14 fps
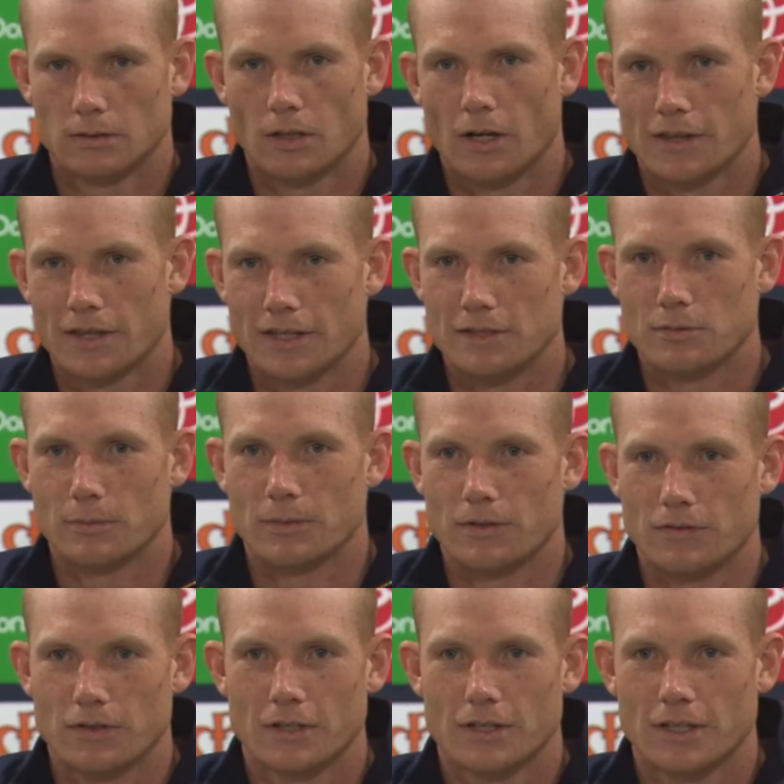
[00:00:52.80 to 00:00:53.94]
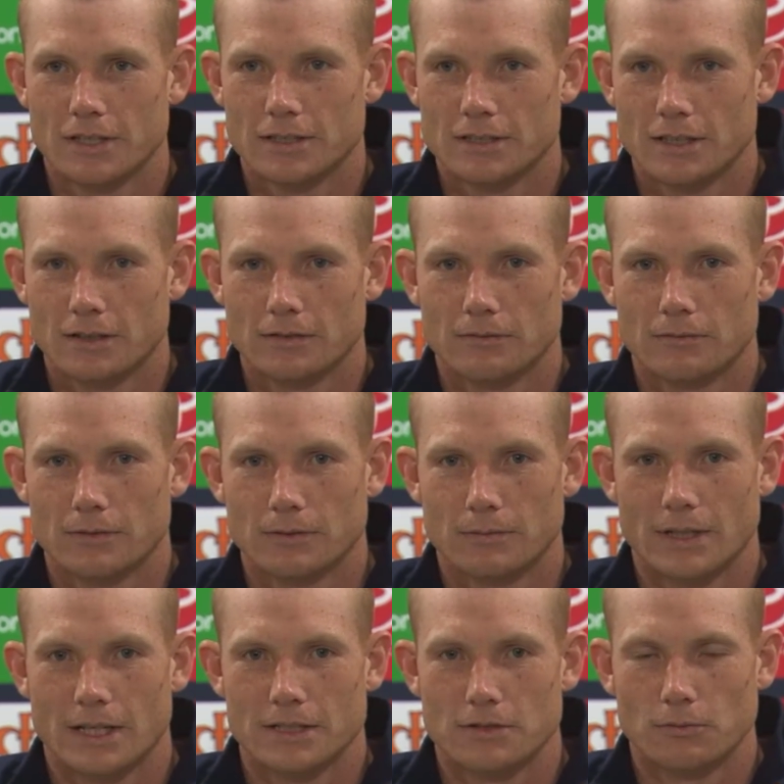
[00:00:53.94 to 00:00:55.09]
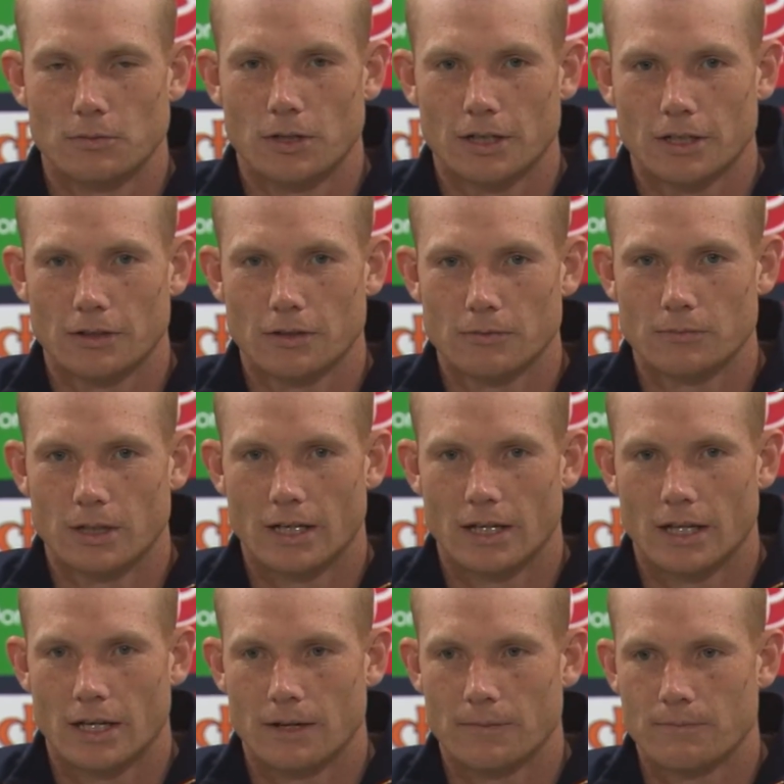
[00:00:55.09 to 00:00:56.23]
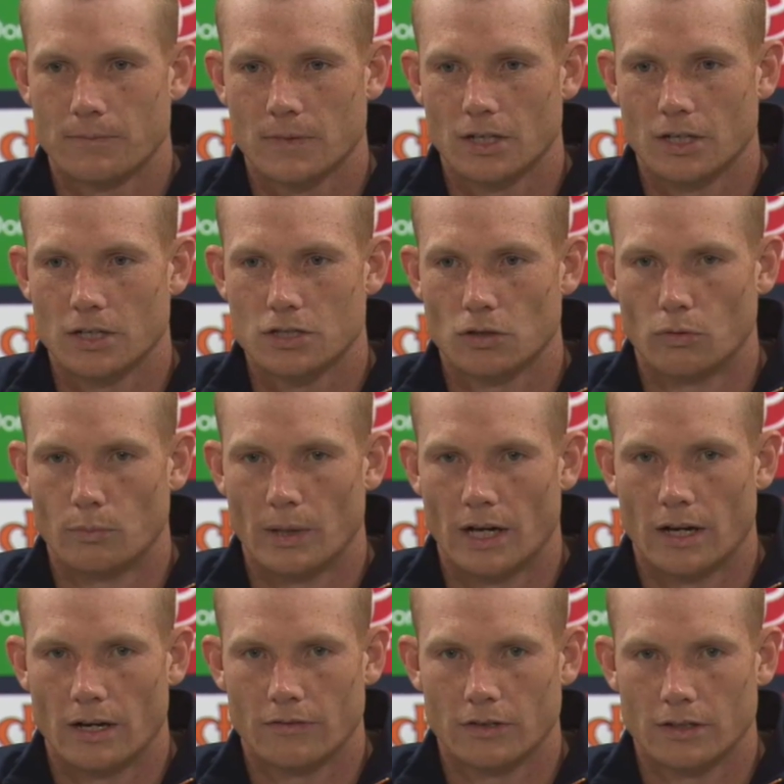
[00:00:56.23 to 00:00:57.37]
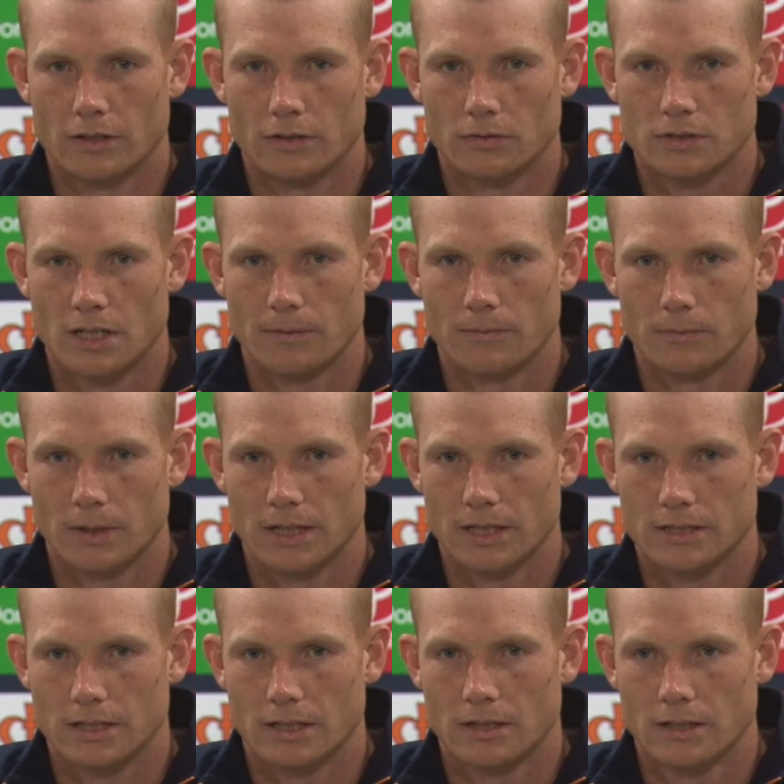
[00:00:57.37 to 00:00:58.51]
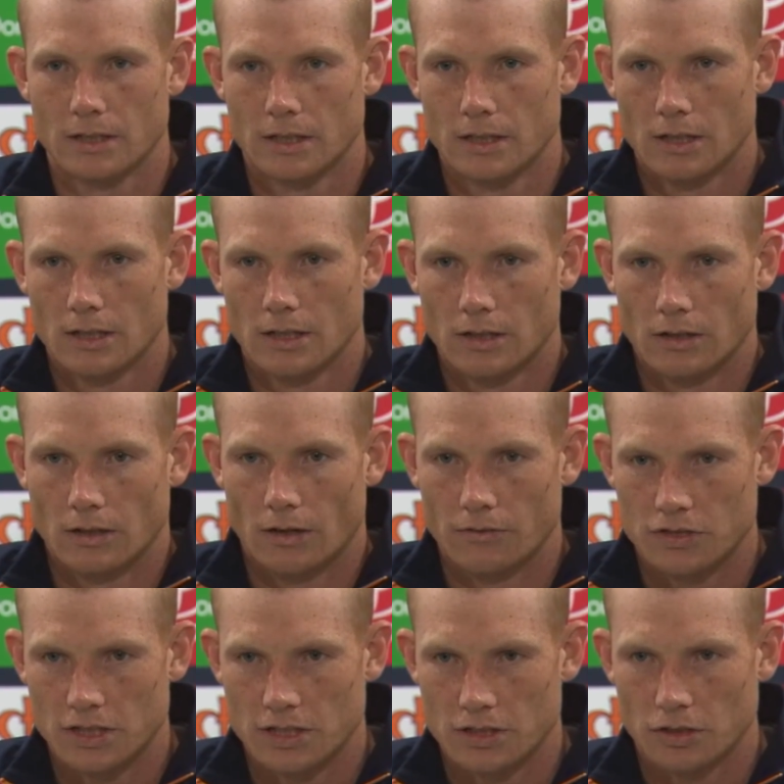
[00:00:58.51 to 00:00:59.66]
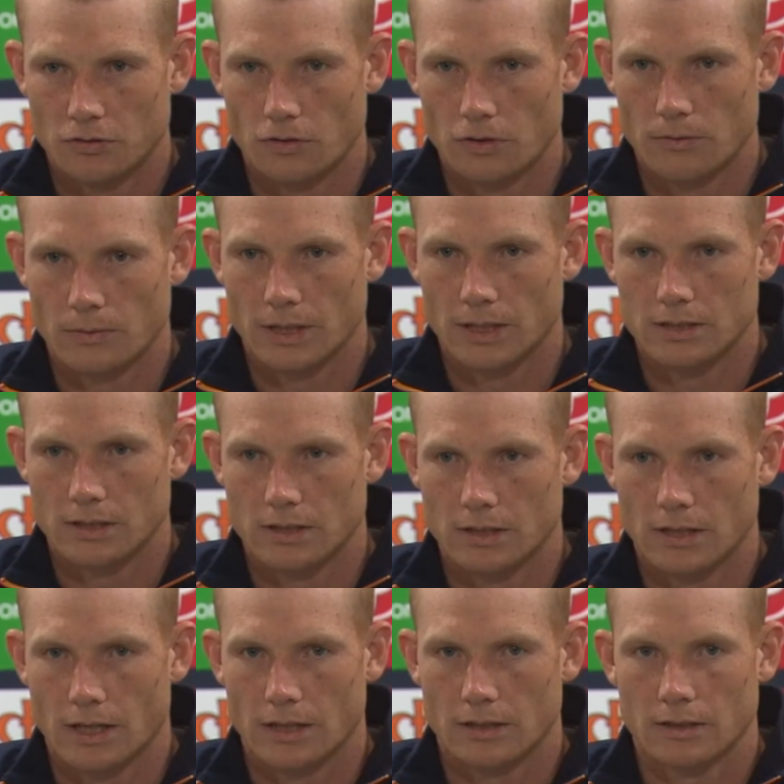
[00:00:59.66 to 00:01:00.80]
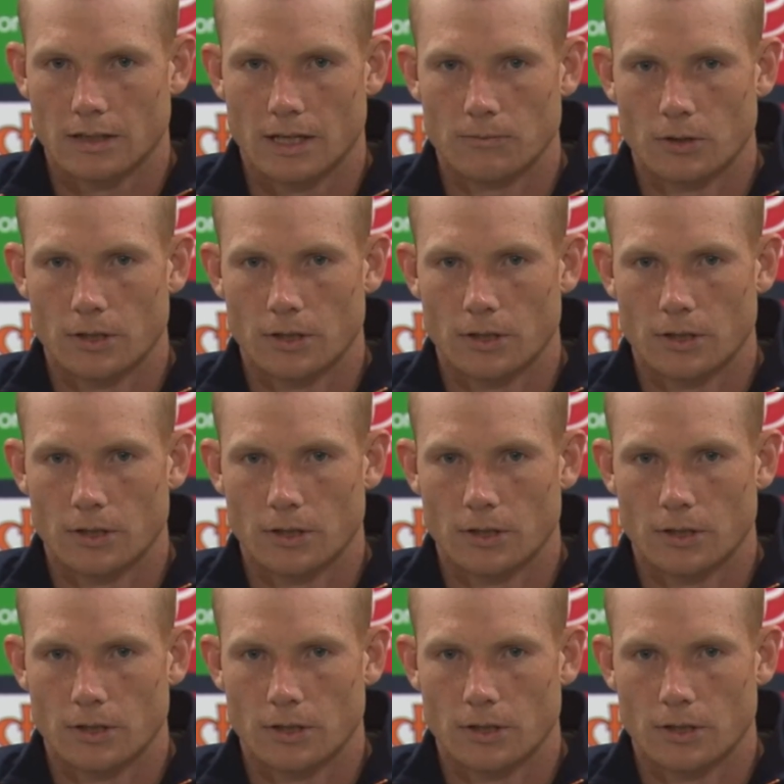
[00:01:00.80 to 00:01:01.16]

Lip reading: Oh, I think there's probably a few things that we need to work on, but you know, it's all part of it and all something we need to, obviously as a group, we need to keep